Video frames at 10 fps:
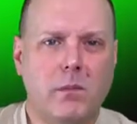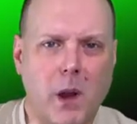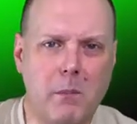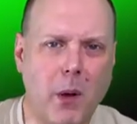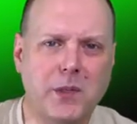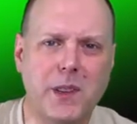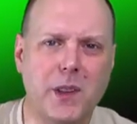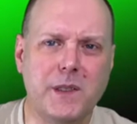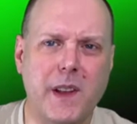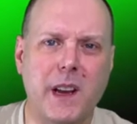Most of
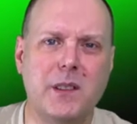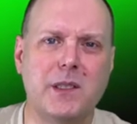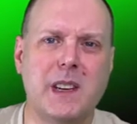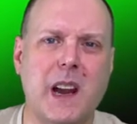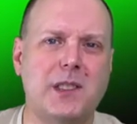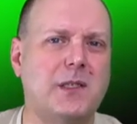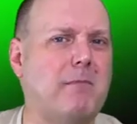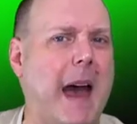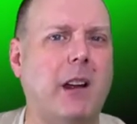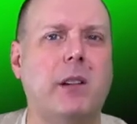those videos got a
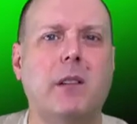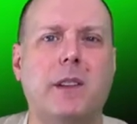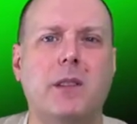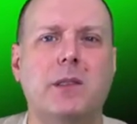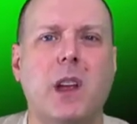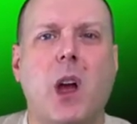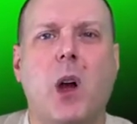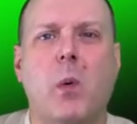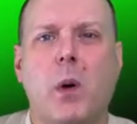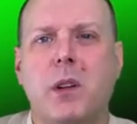smattering of views.
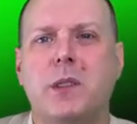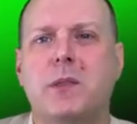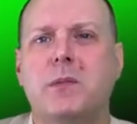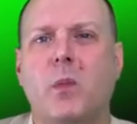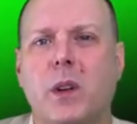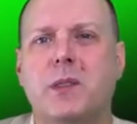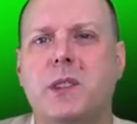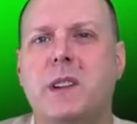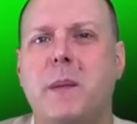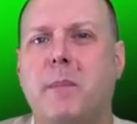One or, two, one or
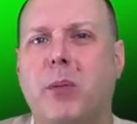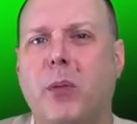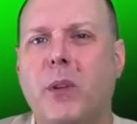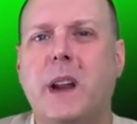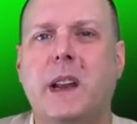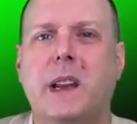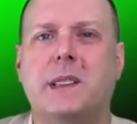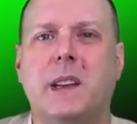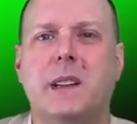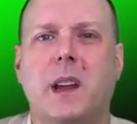two did pretty
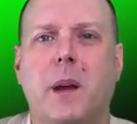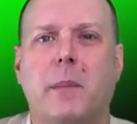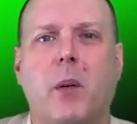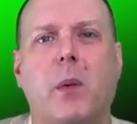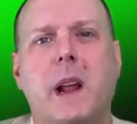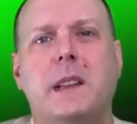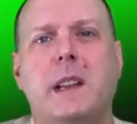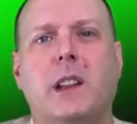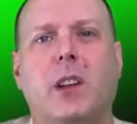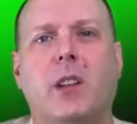decent, but what I
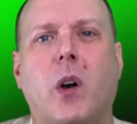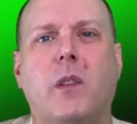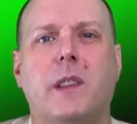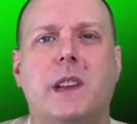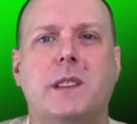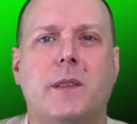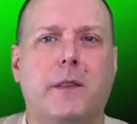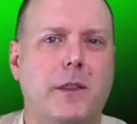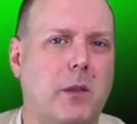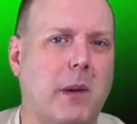did learn over these
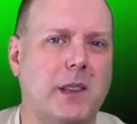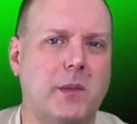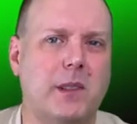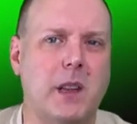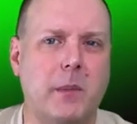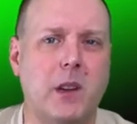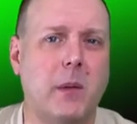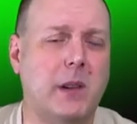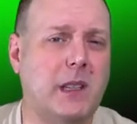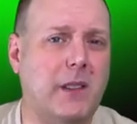few months with
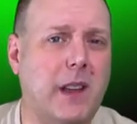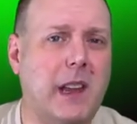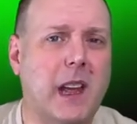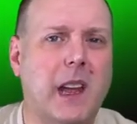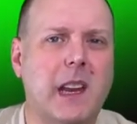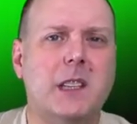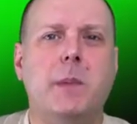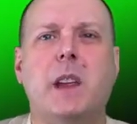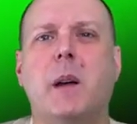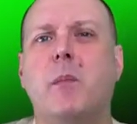WWTV is to
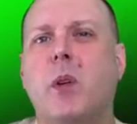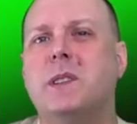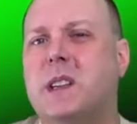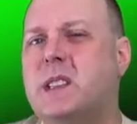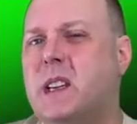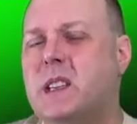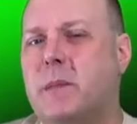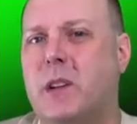become more succinct in my